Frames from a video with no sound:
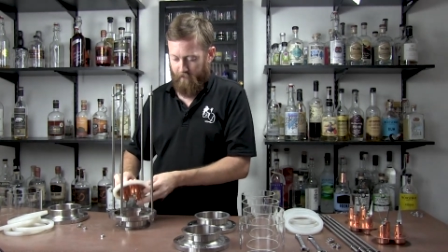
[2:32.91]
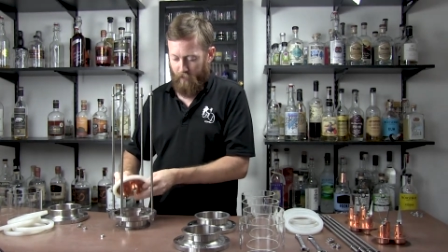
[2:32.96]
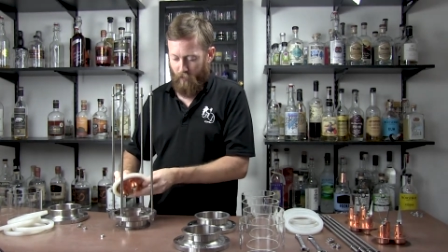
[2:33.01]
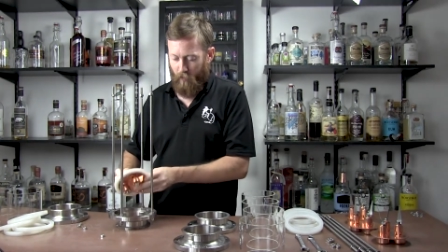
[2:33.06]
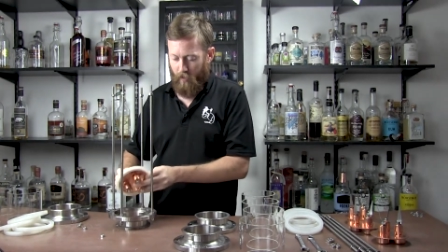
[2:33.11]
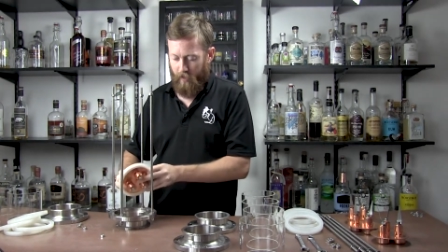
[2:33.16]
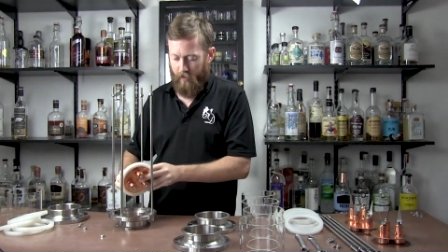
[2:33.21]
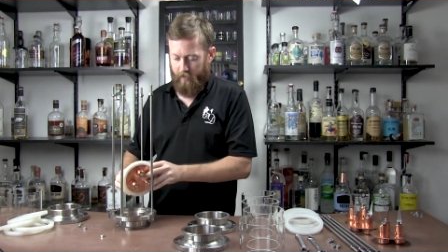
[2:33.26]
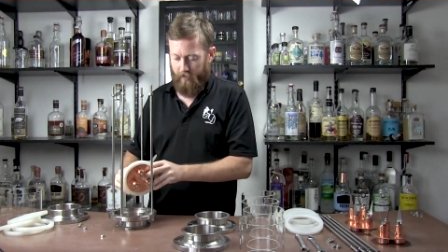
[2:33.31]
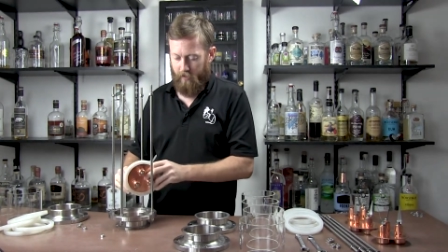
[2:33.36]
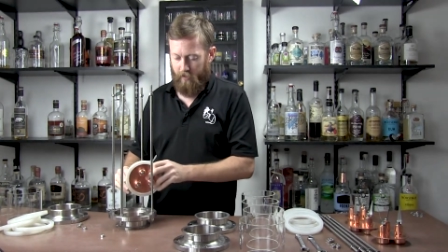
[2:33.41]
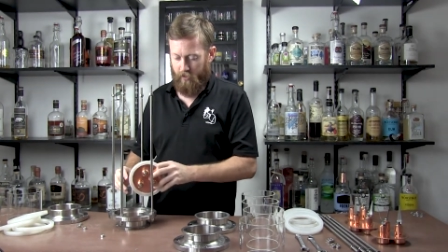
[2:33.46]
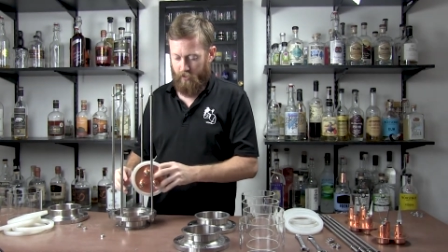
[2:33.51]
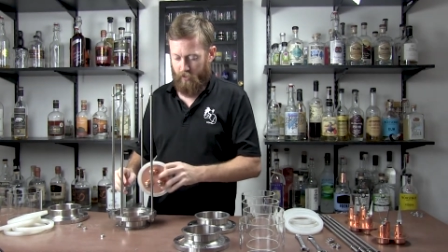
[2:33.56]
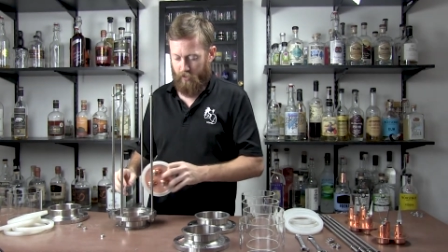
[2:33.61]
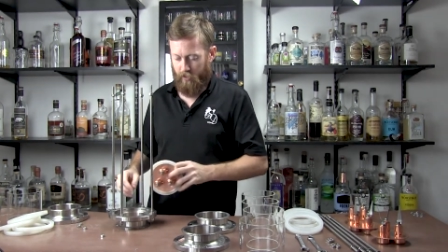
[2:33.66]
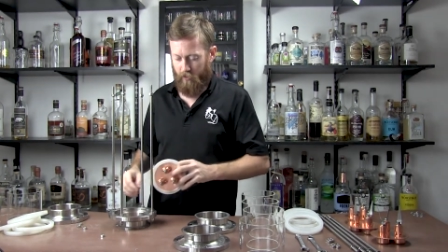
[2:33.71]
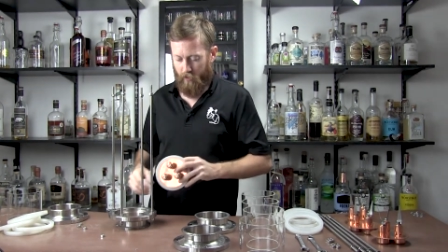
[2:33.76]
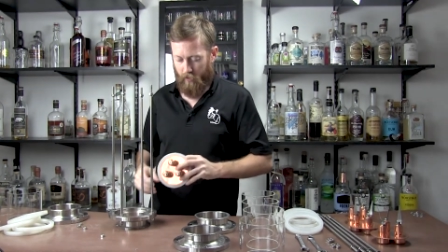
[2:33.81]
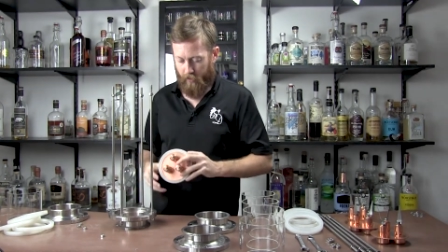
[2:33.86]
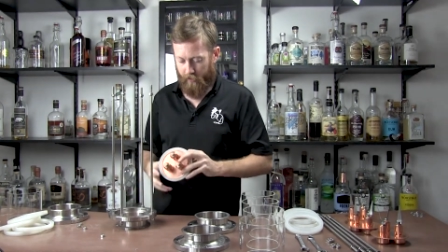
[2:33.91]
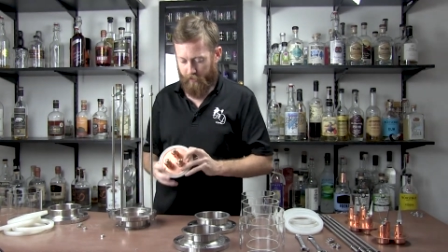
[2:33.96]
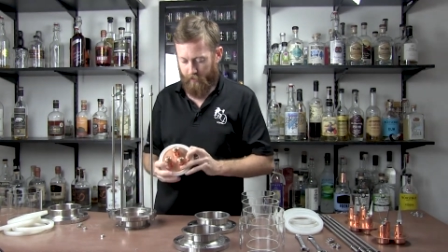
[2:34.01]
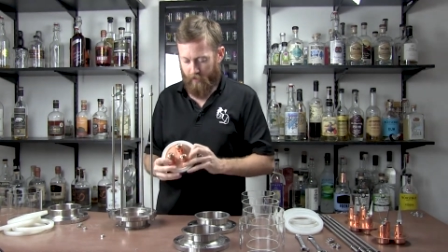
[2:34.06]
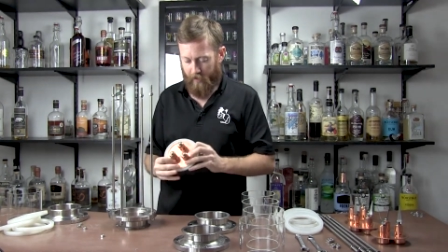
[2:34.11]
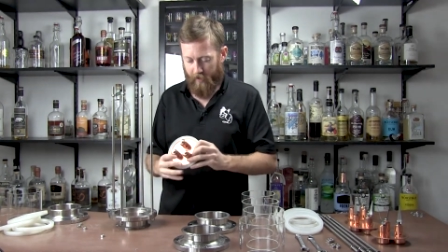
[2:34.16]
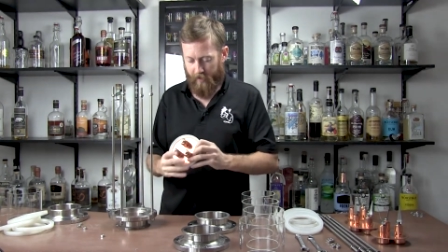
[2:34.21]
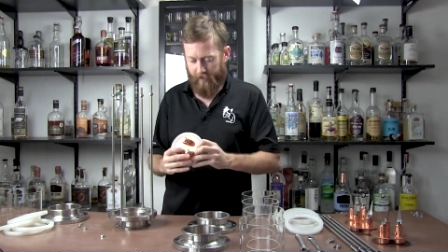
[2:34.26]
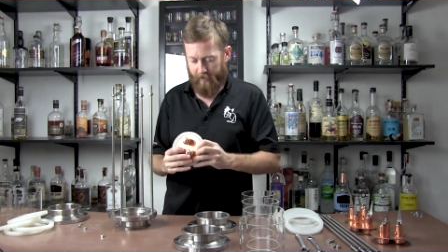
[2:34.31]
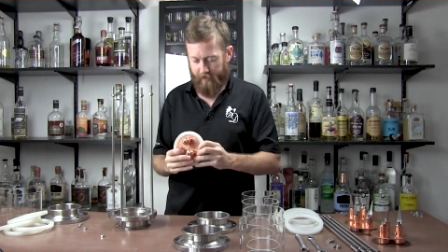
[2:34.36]
you want, you can just do all the
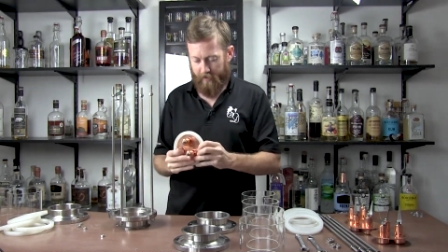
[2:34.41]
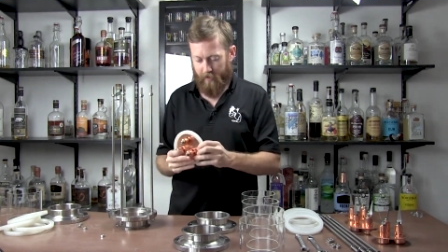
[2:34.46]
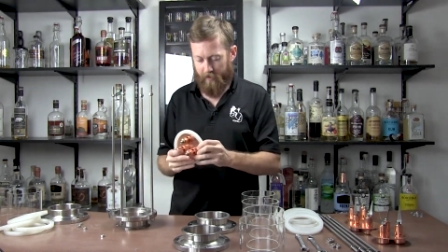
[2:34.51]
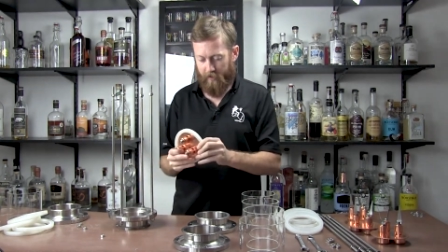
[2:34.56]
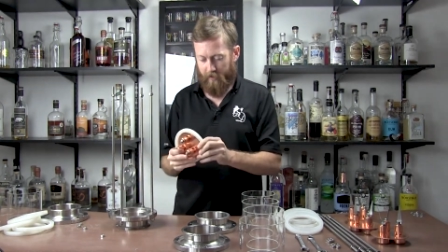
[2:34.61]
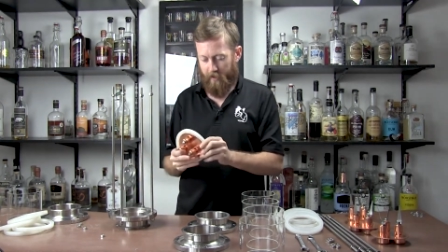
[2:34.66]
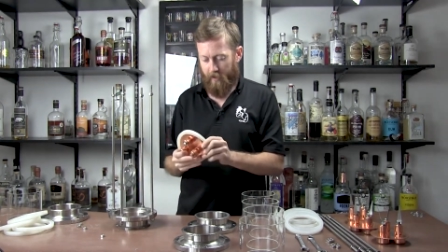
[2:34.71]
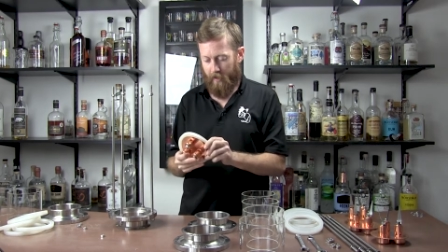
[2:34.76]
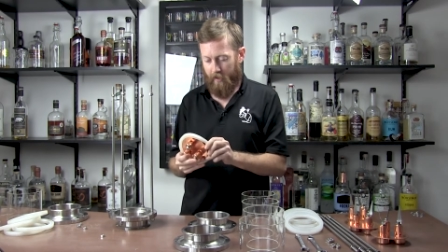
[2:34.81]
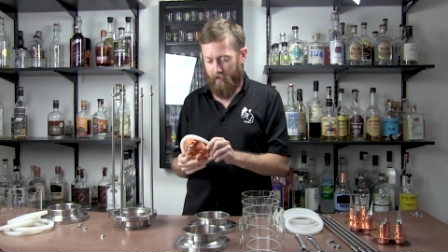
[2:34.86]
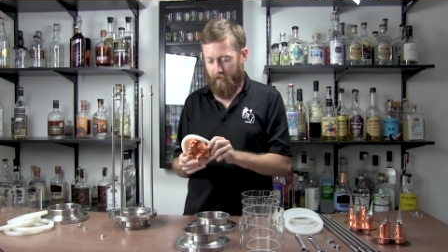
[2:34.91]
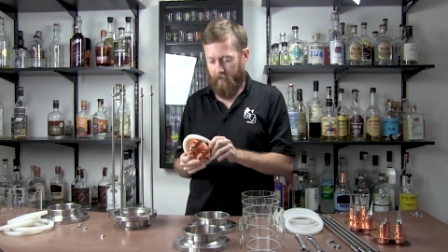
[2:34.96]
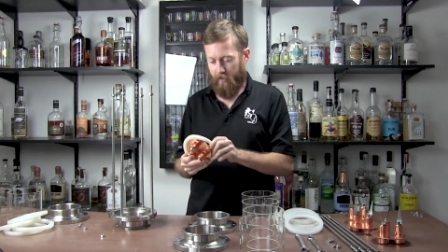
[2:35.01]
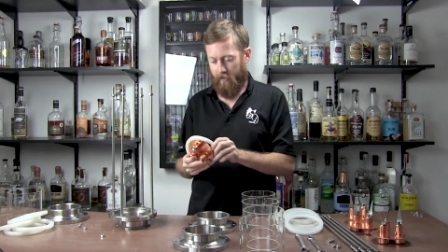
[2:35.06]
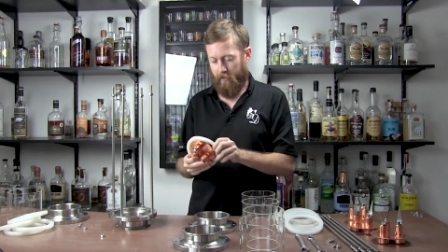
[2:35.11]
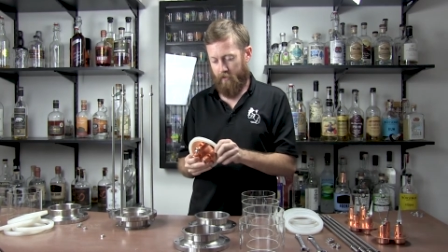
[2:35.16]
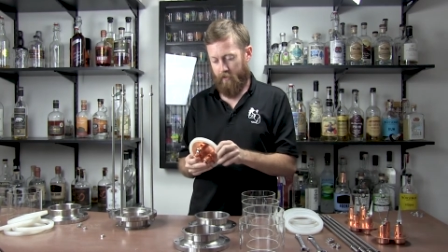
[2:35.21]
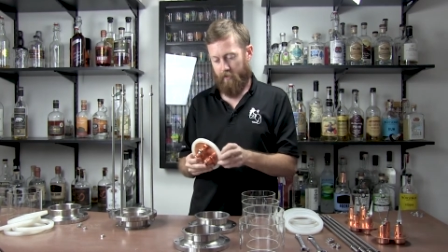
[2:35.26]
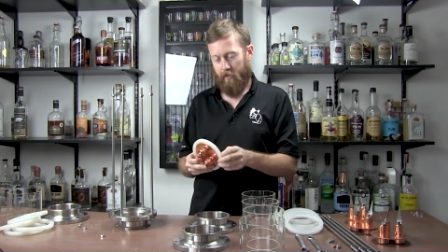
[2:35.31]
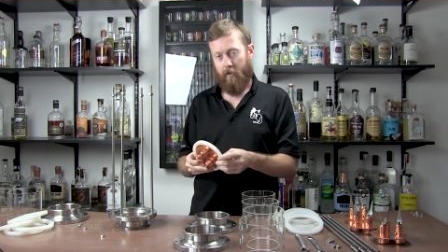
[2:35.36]
rods at the end.